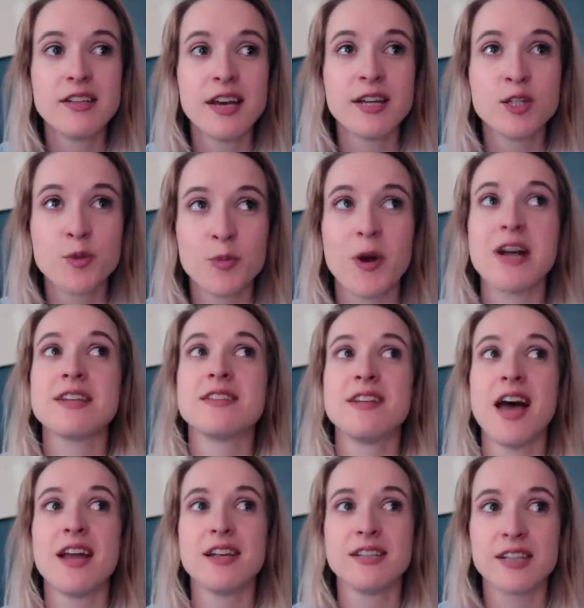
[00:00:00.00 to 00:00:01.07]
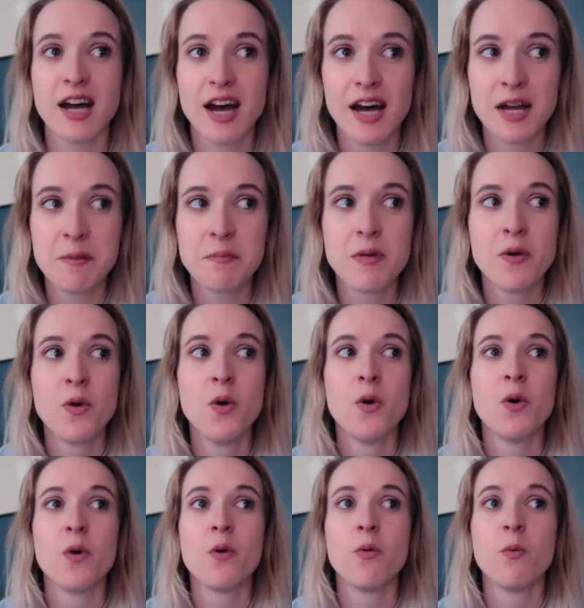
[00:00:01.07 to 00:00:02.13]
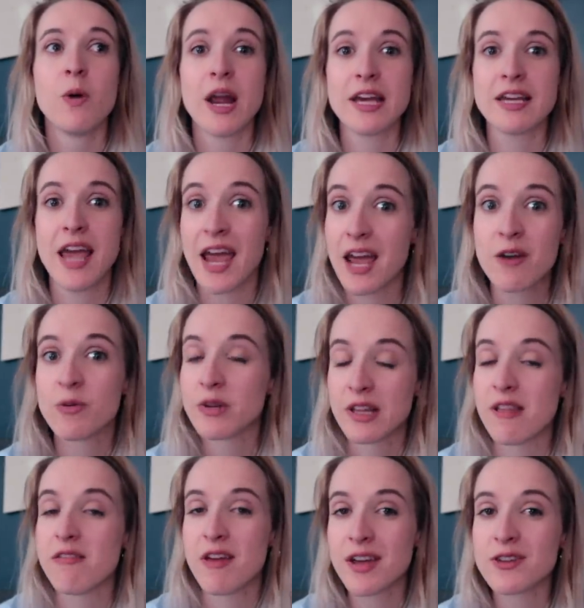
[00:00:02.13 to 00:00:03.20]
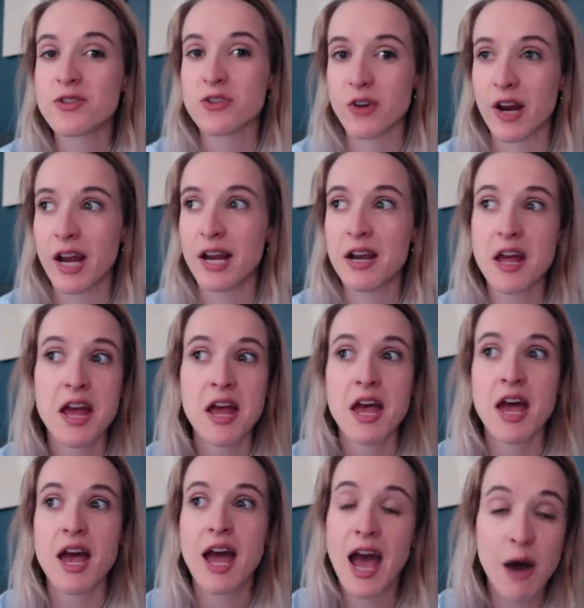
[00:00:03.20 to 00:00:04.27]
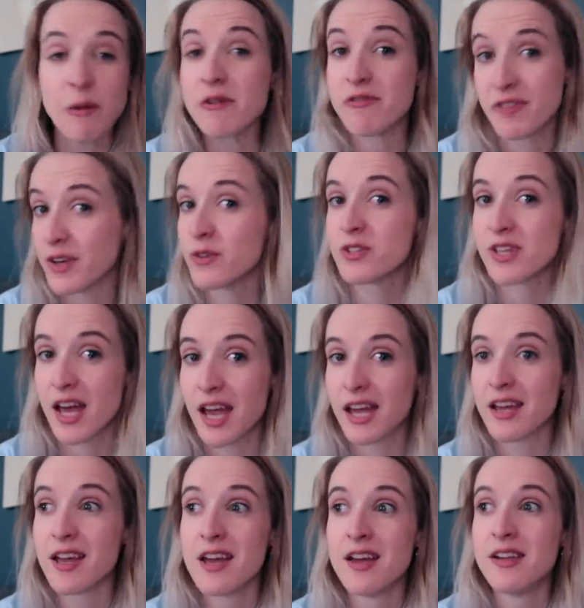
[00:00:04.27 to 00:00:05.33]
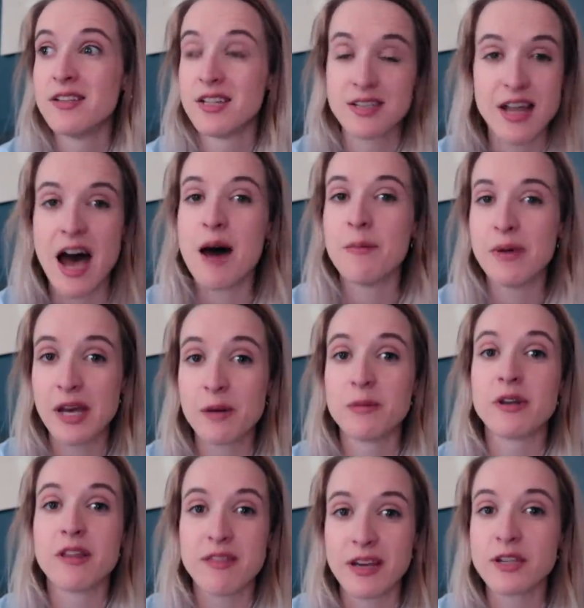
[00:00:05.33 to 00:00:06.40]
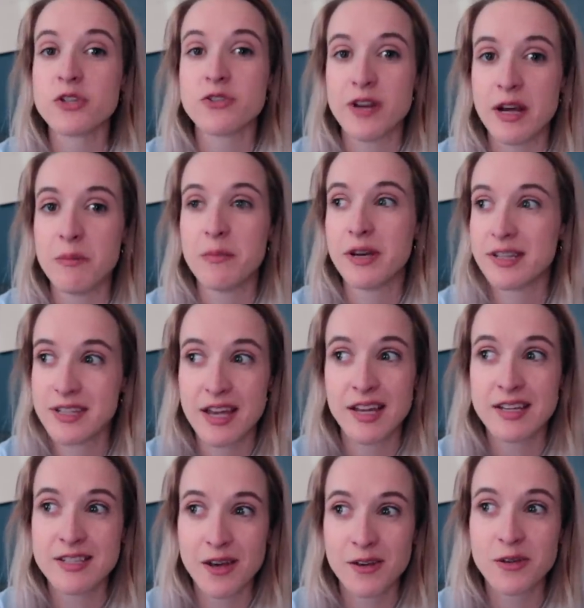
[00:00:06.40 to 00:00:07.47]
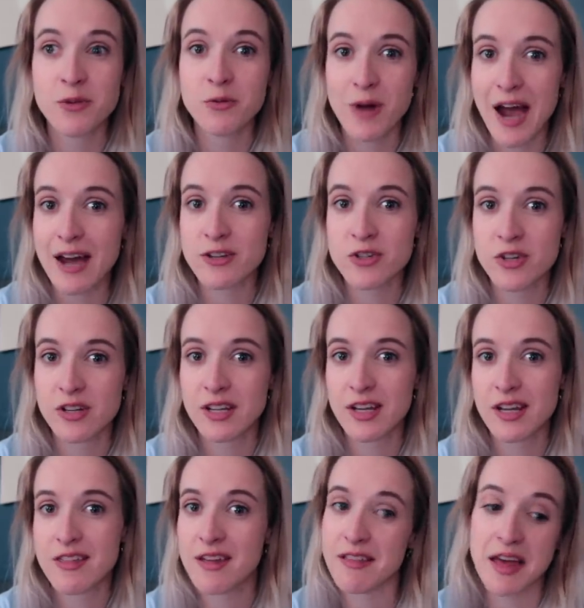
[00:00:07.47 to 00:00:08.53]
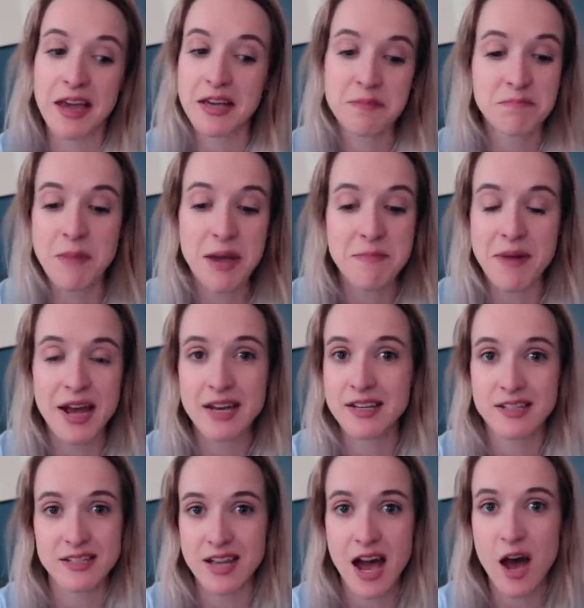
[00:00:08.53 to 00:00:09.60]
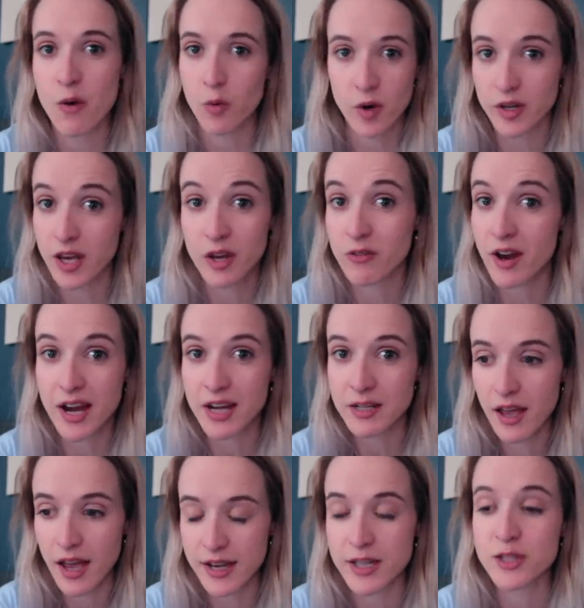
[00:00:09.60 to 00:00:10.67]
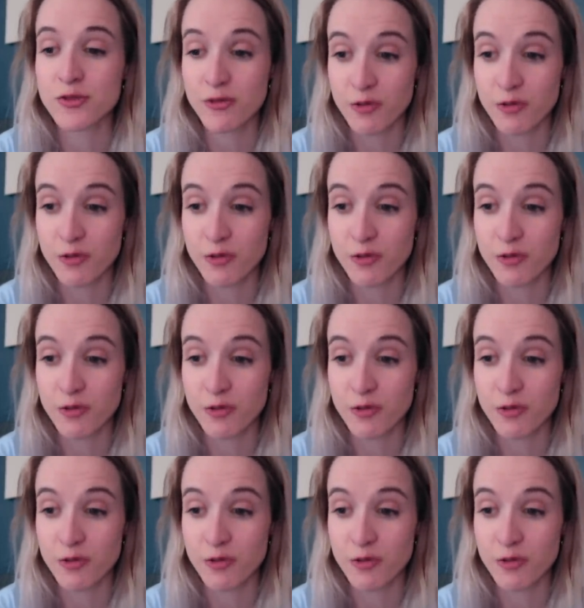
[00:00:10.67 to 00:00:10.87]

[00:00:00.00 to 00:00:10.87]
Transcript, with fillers: To express at a time when I can't really think straight how it feels like to not be able to think straight because I can tell you rationally that like my mind is not working right and it's